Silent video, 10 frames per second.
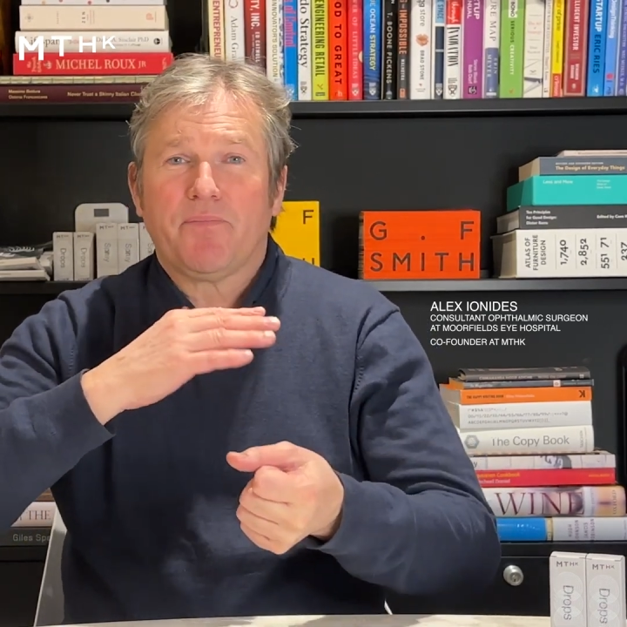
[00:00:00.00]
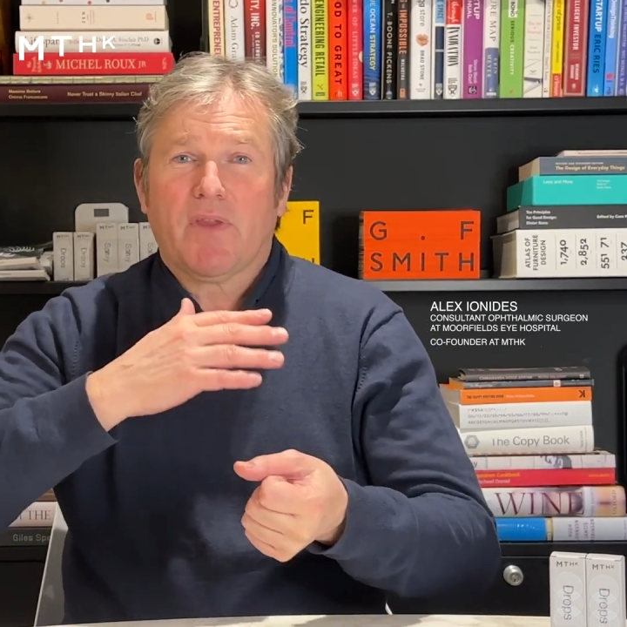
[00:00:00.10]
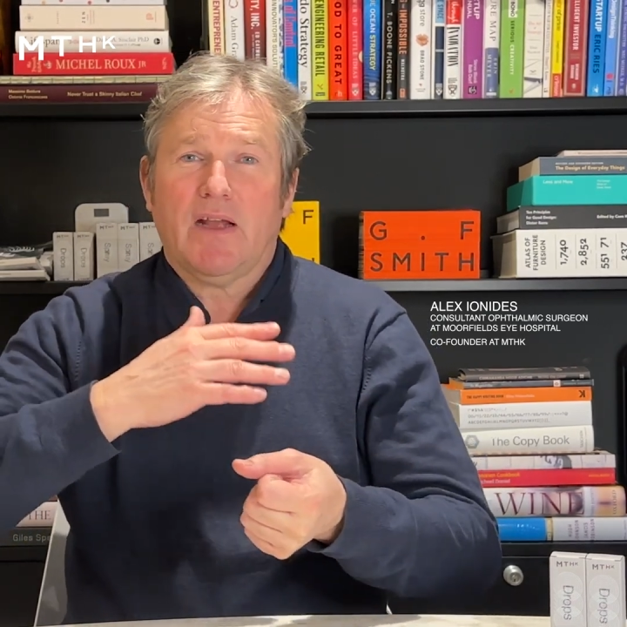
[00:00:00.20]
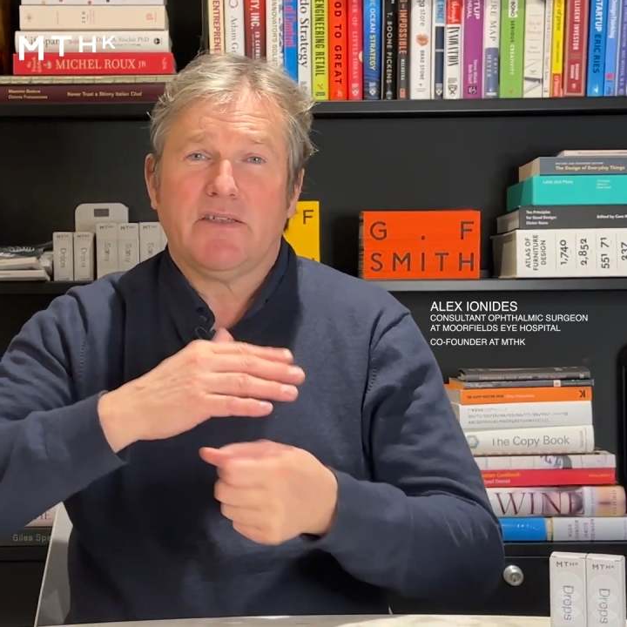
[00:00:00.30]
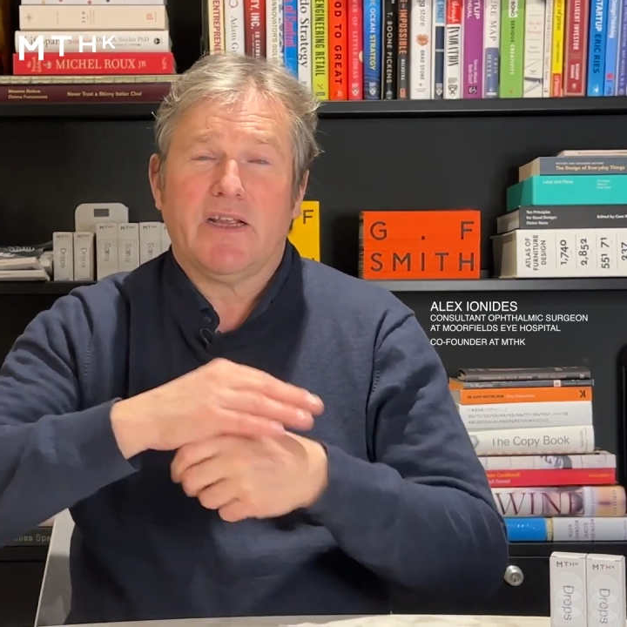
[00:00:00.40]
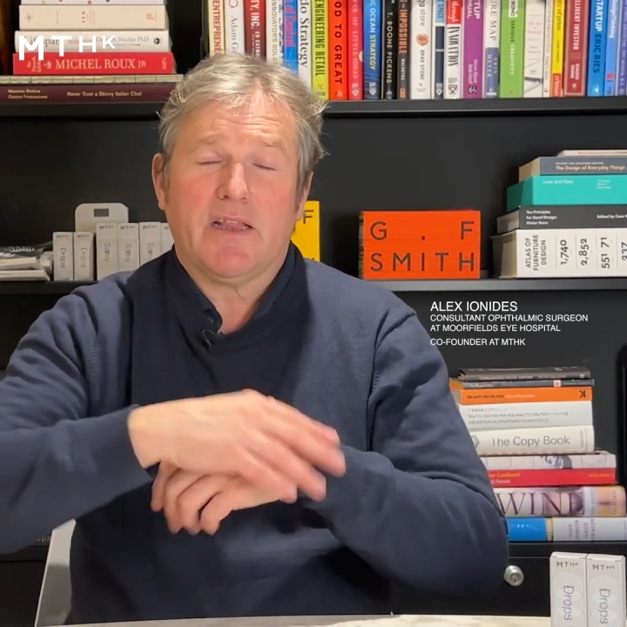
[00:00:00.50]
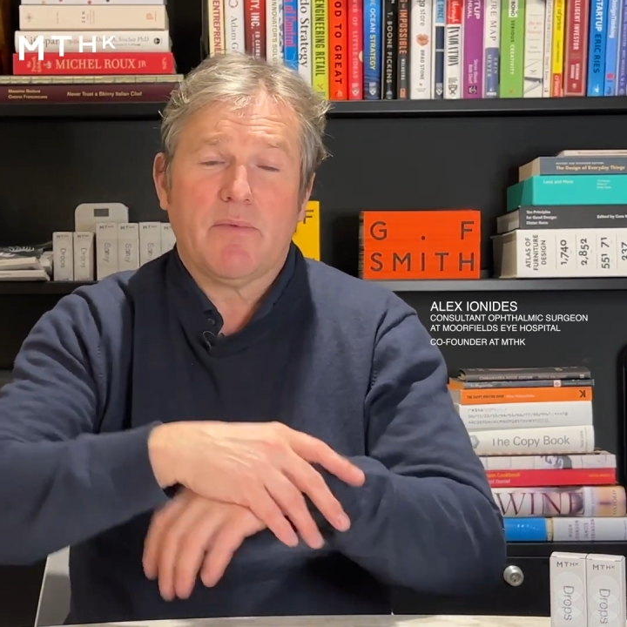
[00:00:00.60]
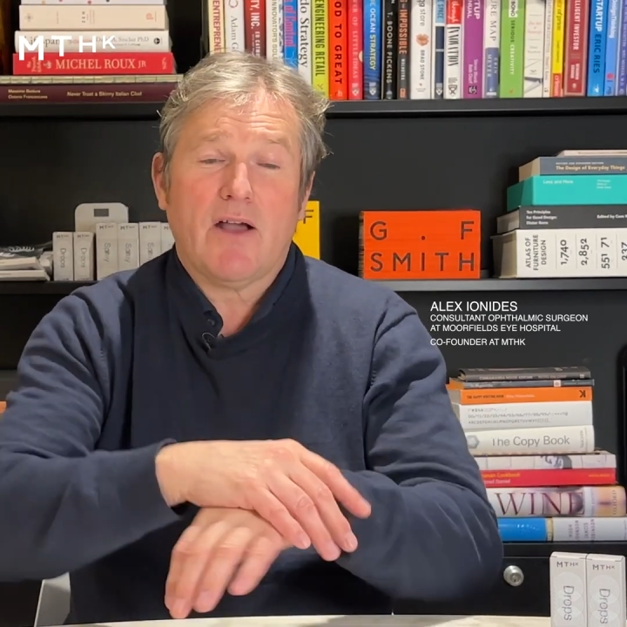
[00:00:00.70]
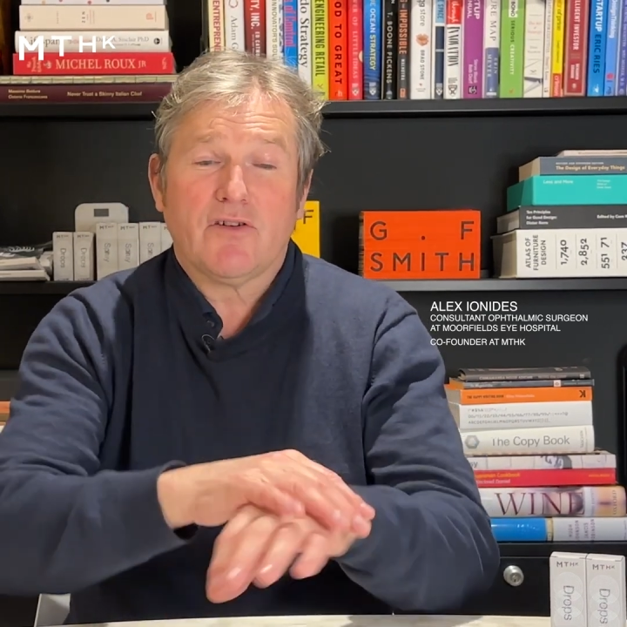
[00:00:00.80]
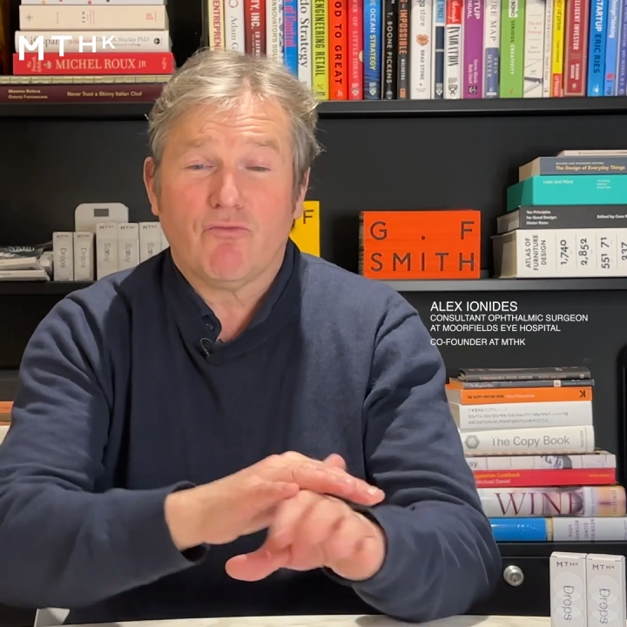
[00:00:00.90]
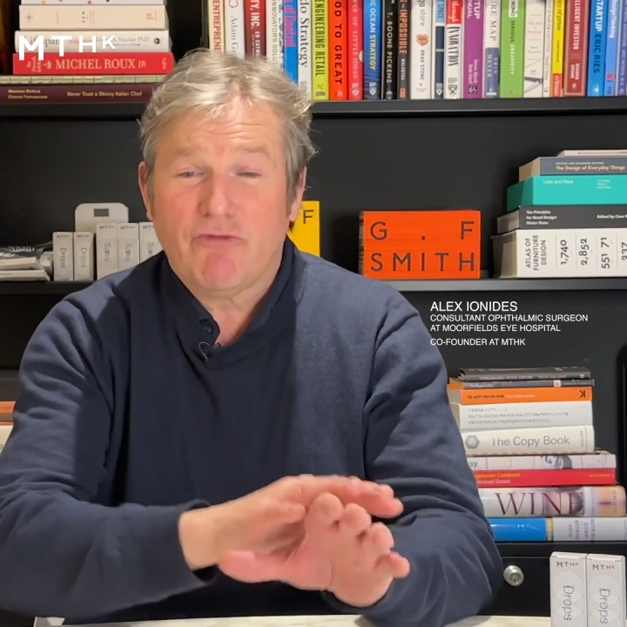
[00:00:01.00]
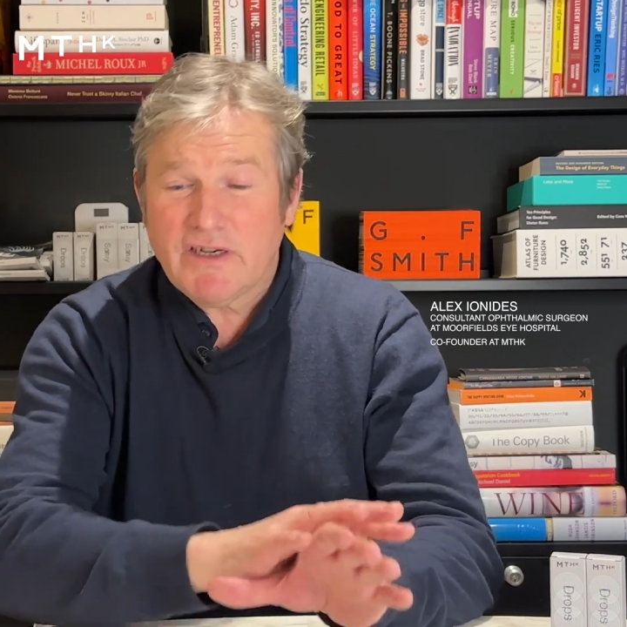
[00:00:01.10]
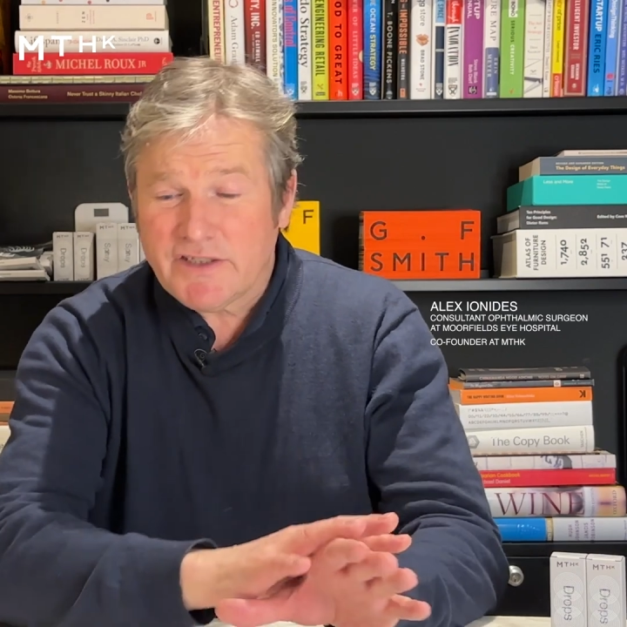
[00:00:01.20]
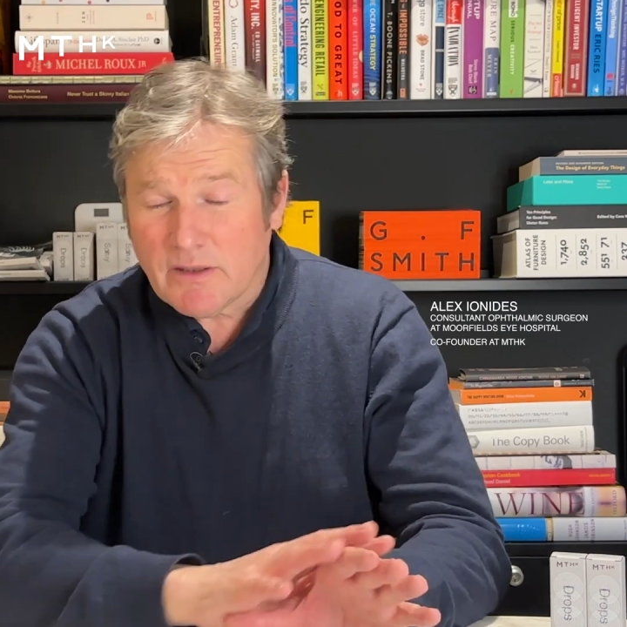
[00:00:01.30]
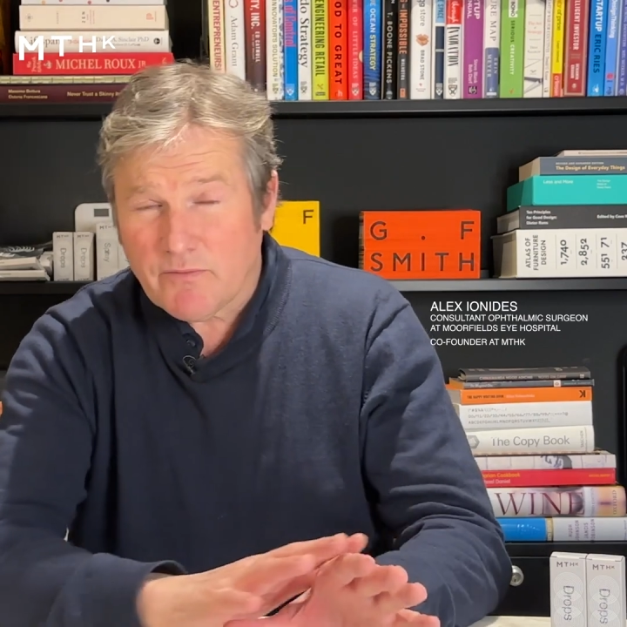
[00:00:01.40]
and taking them out and
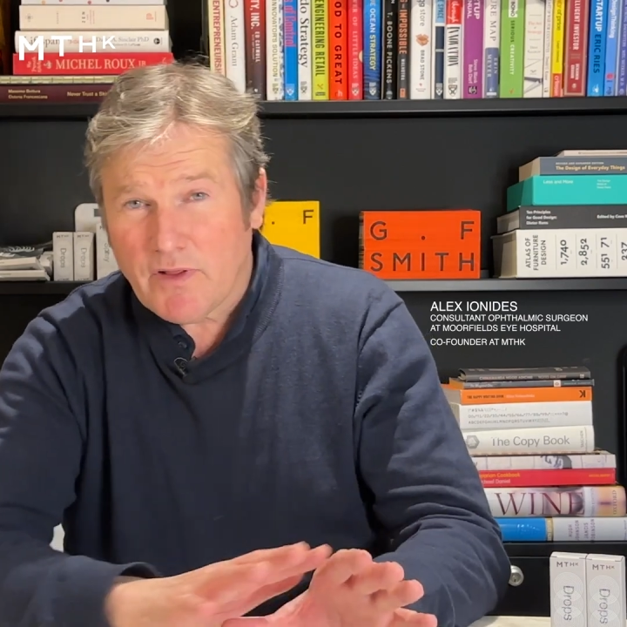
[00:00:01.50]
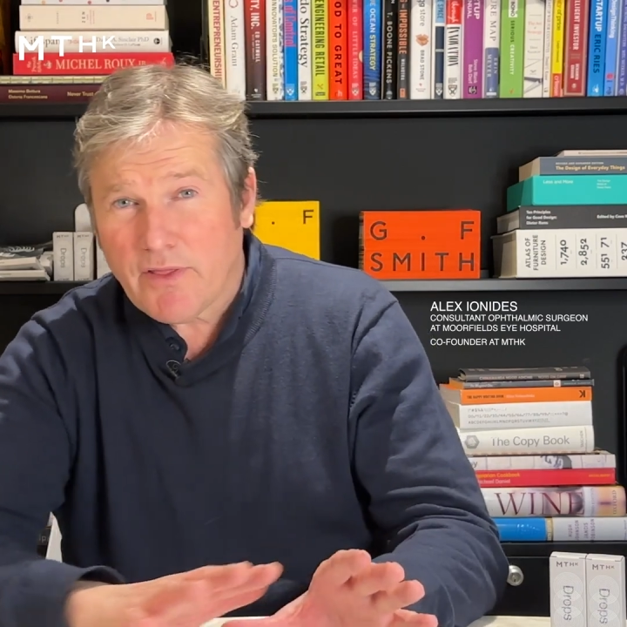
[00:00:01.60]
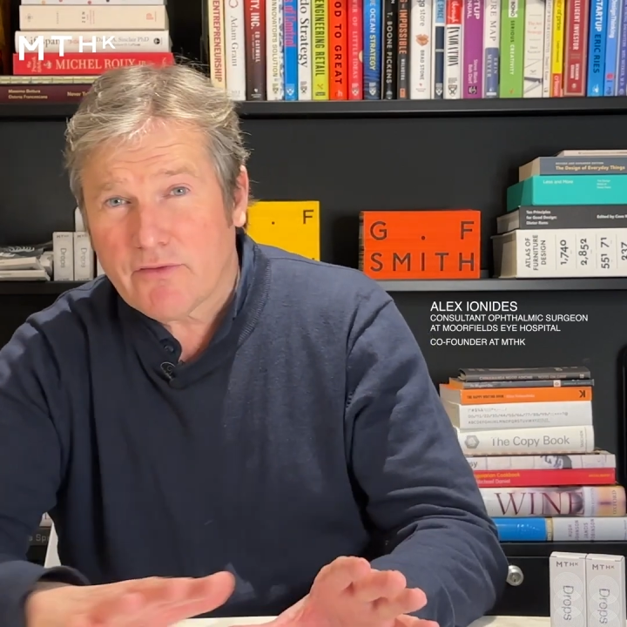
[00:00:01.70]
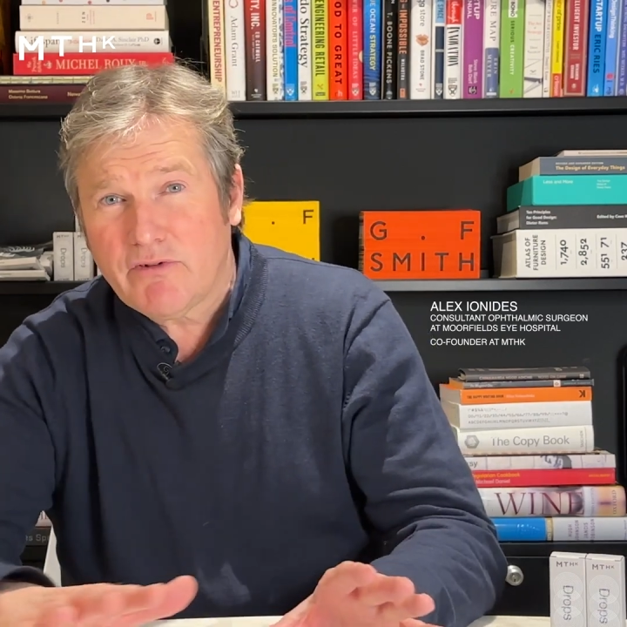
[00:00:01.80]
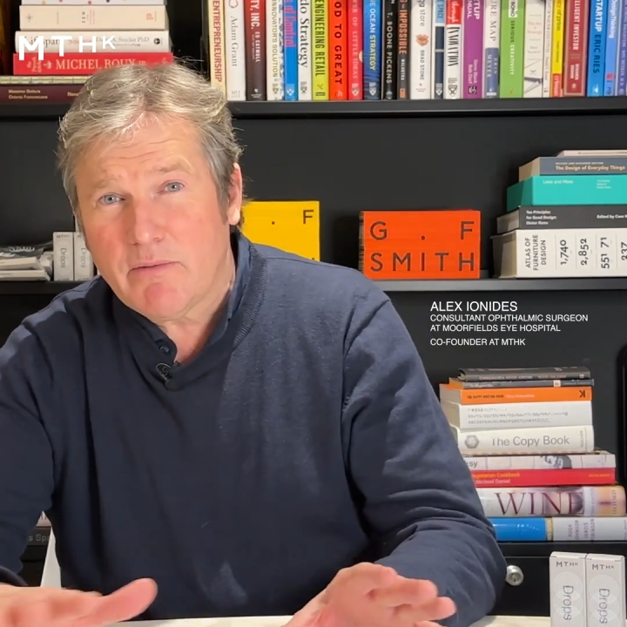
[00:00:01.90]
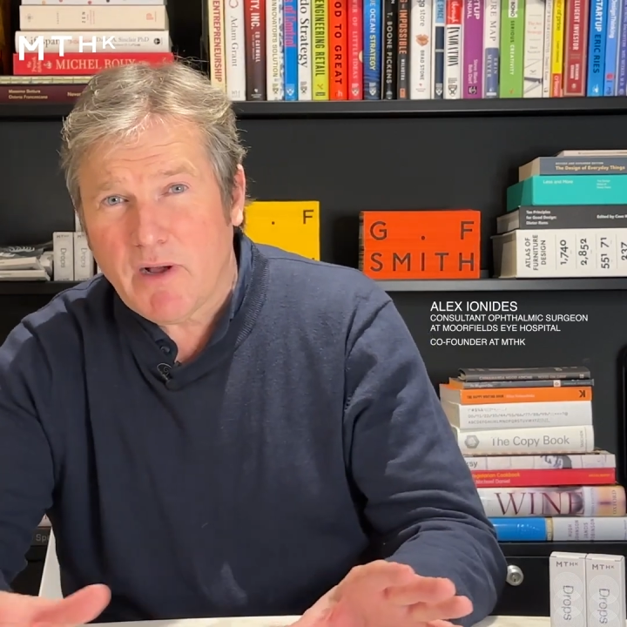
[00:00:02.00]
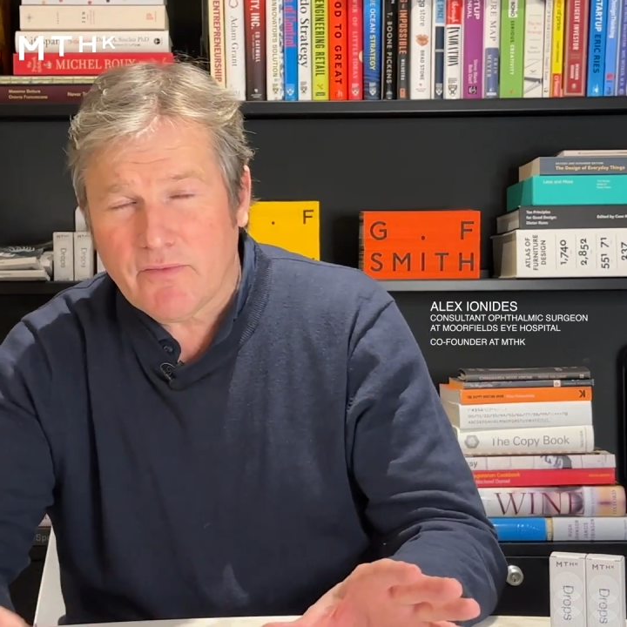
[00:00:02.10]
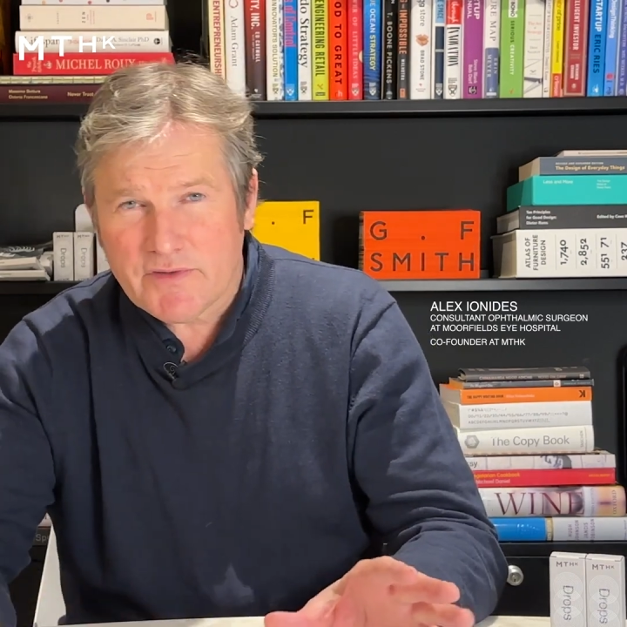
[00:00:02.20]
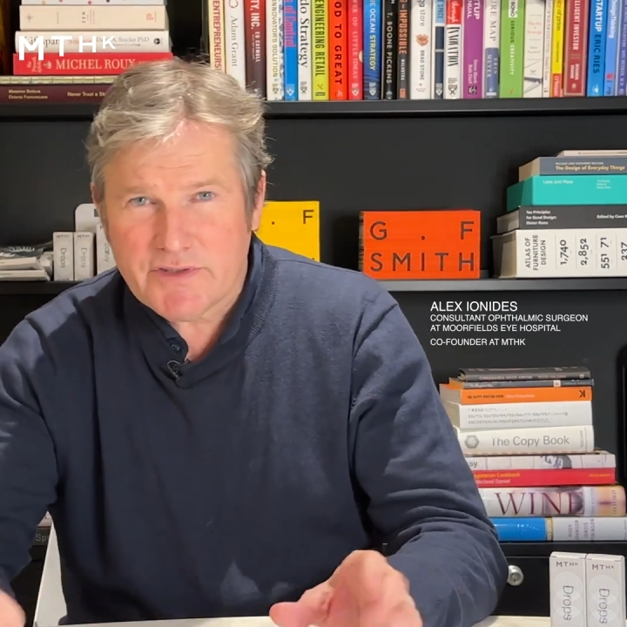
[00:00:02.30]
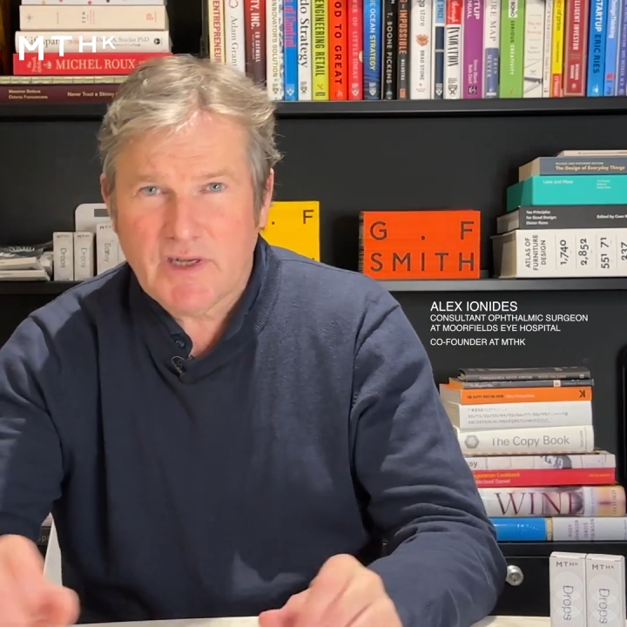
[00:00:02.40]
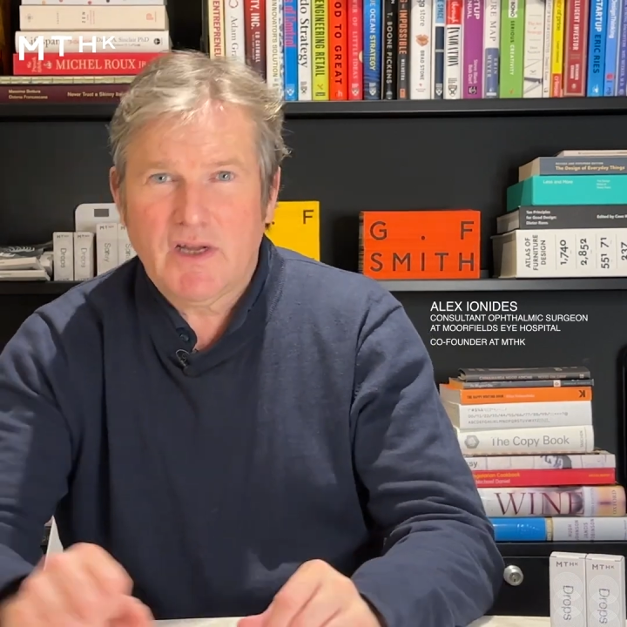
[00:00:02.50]
resting them for 3 months